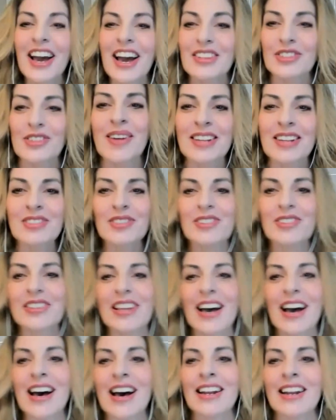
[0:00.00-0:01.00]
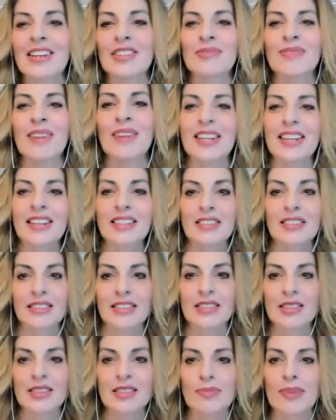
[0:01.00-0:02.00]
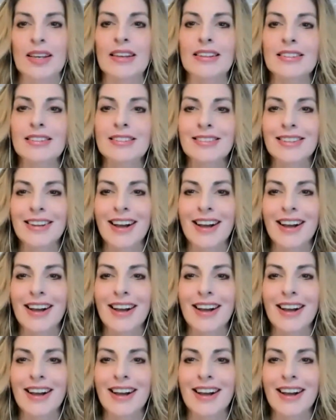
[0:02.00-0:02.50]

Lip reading: So my answer to that, as you might guess, is it depends.